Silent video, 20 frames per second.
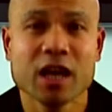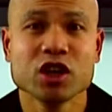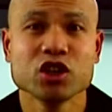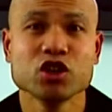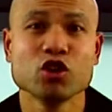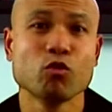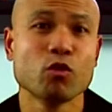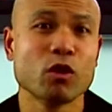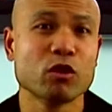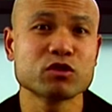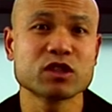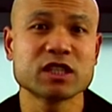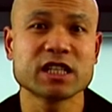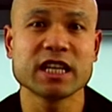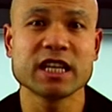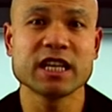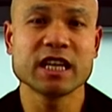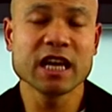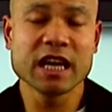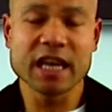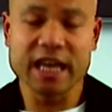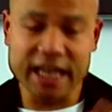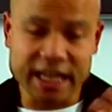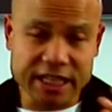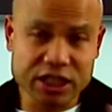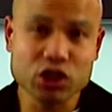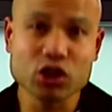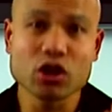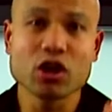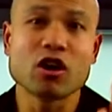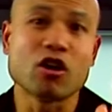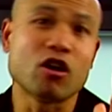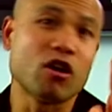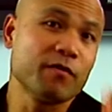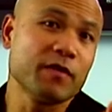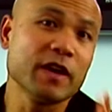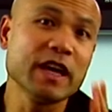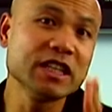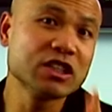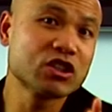you will see each
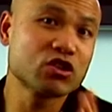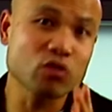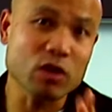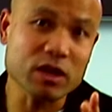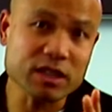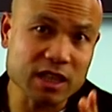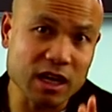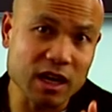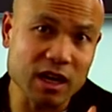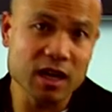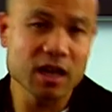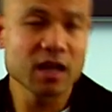of instructor,